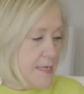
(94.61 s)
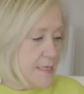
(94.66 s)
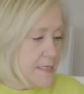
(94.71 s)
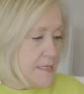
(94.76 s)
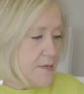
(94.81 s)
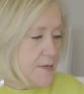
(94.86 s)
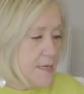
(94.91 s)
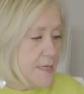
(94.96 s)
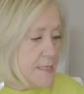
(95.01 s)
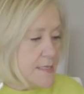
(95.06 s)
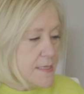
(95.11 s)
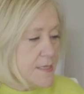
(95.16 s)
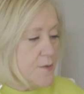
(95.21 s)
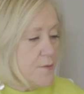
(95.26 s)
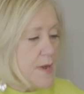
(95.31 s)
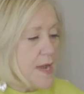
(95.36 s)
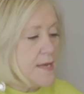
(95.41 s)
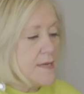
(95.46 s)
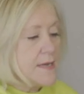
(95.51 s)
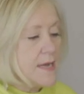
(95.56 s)
seriously
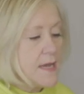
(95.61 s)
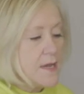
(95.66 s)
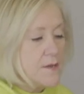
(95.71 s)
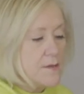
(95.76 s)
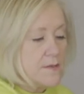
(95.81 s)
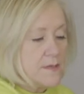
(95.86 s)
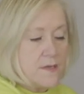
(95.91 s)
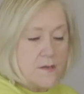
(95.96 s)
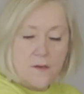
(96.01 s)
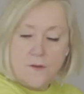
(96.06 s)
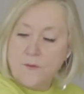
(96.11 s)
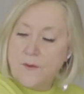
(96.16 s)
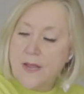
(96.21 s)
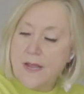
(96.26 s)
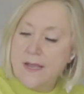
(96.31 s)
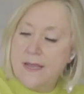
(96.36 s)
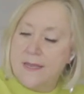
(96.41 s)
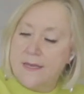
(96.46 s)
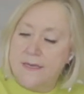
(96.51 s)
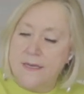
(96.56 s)
right now. All
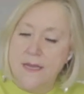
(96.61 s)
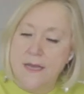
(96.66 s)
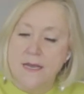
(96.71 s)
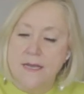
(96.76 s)
right.